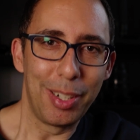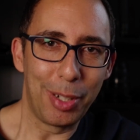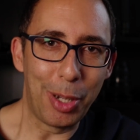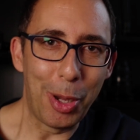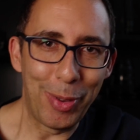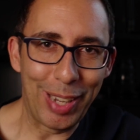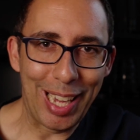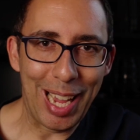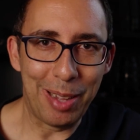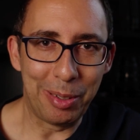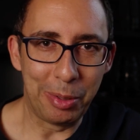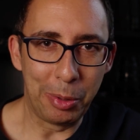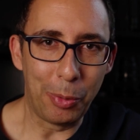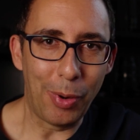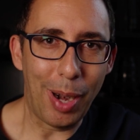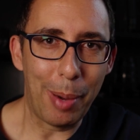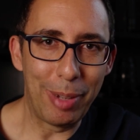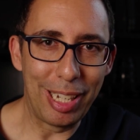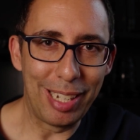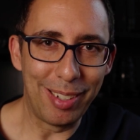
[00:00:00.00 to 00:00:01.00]
going out and
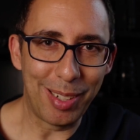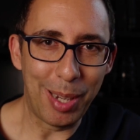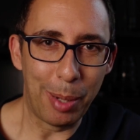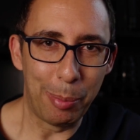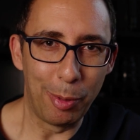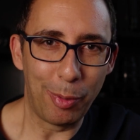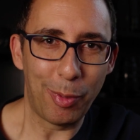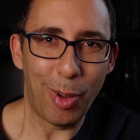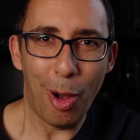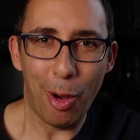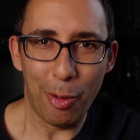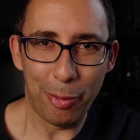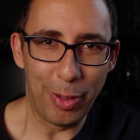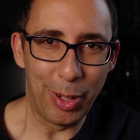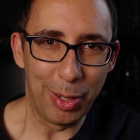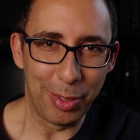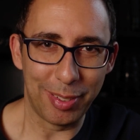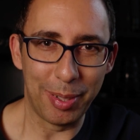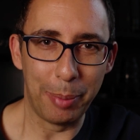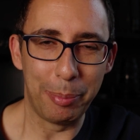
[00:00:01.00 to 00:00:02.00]
grabbing a cup of
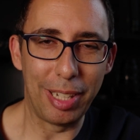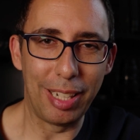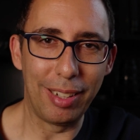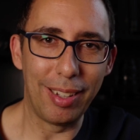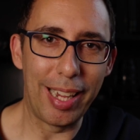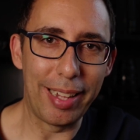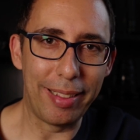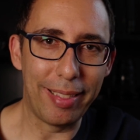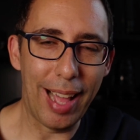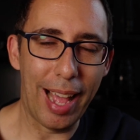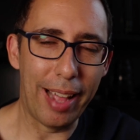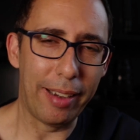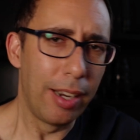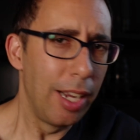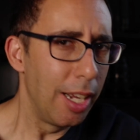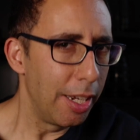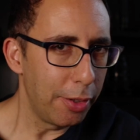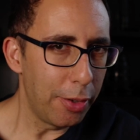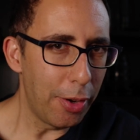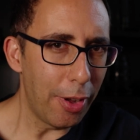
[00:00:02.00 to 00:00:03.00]
coffee or something like
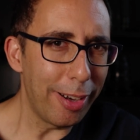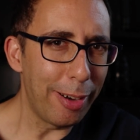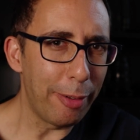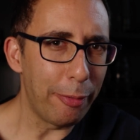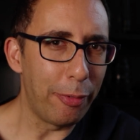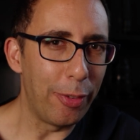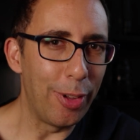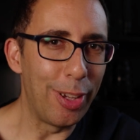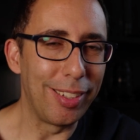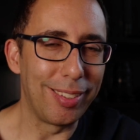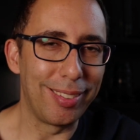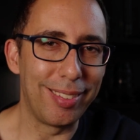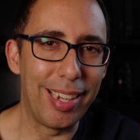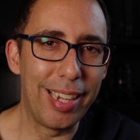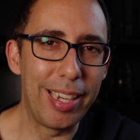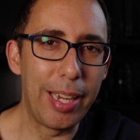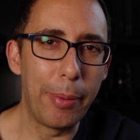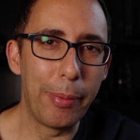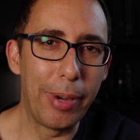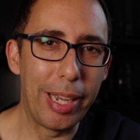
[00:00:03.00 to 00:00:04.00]
that. Not at first,
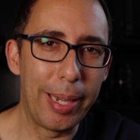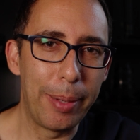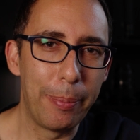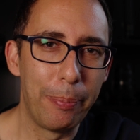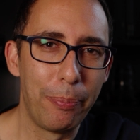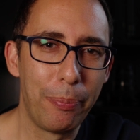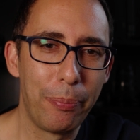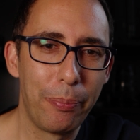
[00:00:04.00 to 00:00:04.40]
anyway.